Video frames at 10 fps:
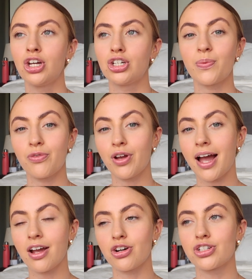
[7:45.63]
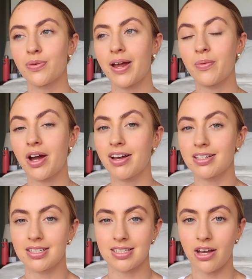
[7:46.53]
So if we can't go to anywhere
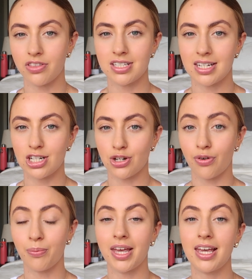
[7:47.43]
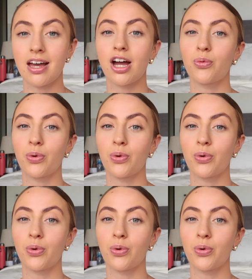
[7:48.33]
else in Southeast Asia from here,